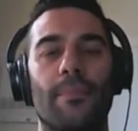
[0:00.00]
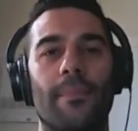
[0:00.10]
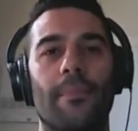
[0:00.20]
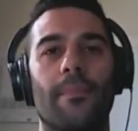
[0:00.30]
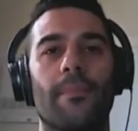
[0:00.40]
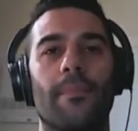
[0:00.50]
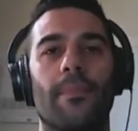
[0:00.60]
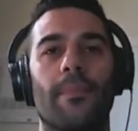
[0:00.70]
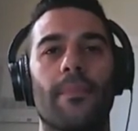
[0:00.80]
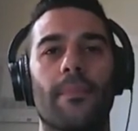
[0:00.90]

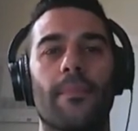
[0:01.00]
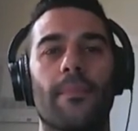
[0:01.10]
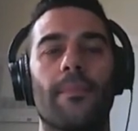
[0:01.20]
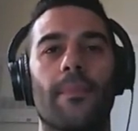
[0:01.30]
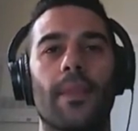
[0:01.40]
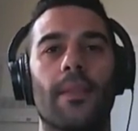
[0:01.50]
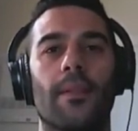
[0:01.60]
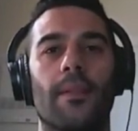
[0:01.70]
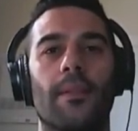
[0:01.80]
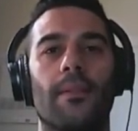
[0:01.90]

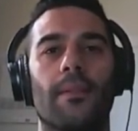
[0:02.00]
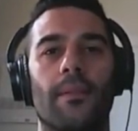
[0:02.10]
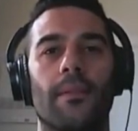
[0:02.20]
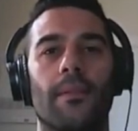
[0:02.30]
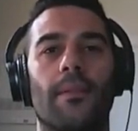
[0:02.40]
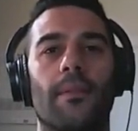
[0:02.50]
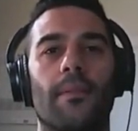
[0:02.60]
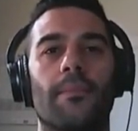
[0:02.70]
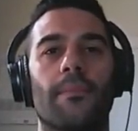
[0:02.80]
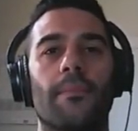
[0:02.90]

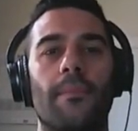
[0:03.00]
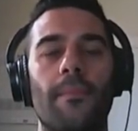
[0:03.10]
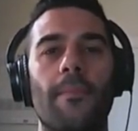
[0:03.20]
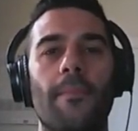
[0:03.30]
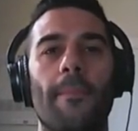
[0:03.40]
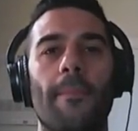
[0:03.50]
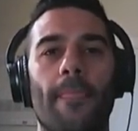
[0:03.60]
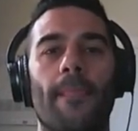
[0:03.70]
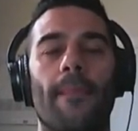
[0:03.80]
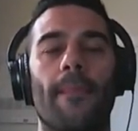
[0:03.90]

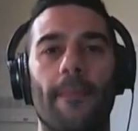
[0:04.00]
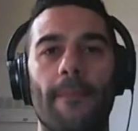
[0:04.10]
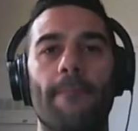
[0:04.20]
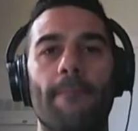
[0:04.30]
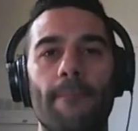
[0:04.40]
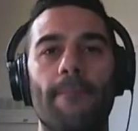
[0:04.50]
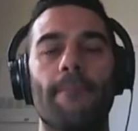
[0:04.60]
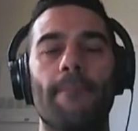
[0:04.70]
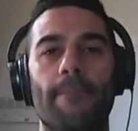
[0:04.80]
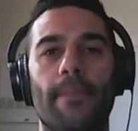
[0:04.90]

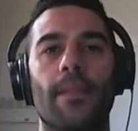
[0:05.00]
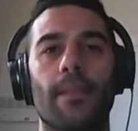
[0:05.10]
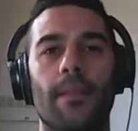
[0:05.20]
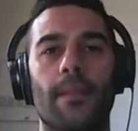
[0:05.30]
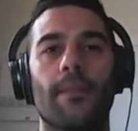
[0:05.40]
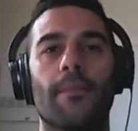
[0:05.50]
(not speaking)